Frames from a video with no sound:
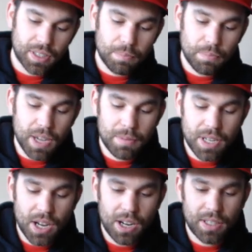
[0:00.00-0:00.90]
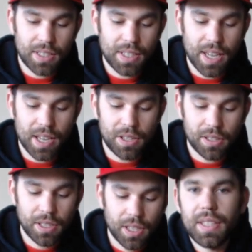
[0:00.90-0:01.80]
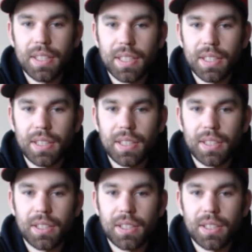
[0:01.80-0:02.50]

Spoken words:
It might be hard to tell the